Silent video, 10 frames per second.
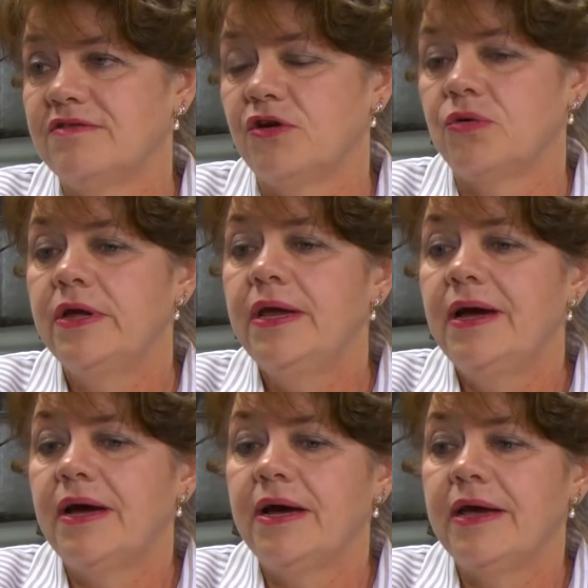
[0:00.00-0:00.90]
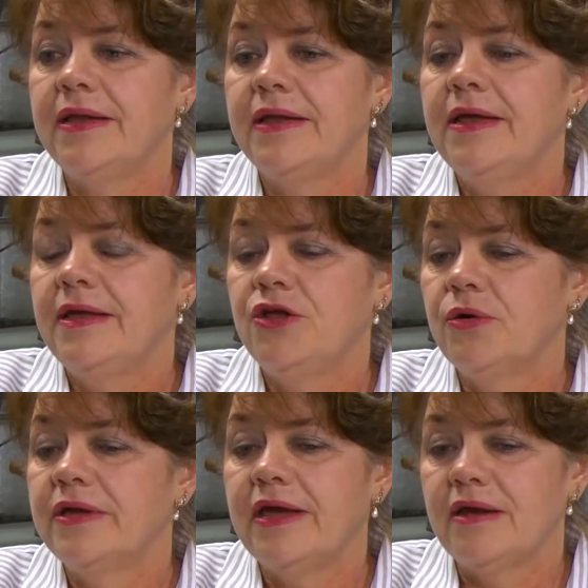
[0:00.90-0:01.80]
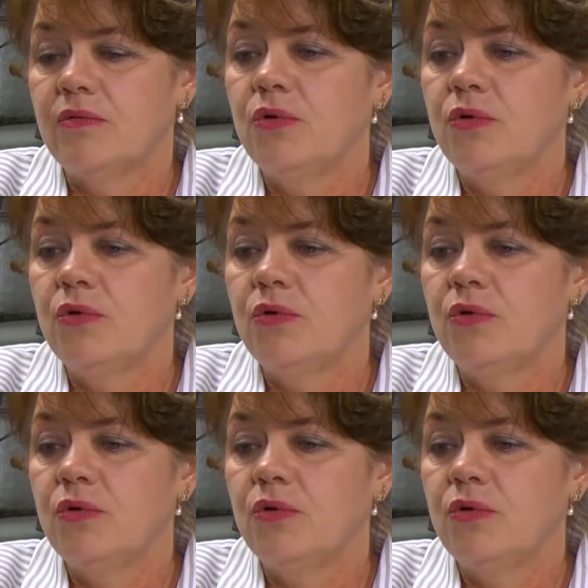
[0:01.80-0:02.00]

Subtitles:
So, and again,